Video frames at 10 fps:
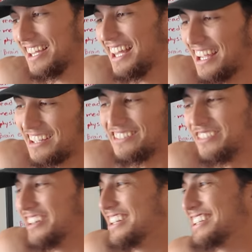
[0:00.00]
Like,
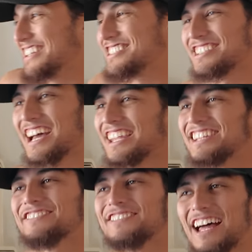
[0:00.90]
what? You just gotta
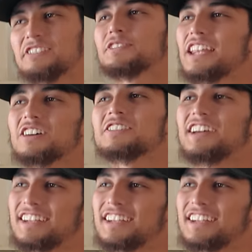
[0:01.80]
live life without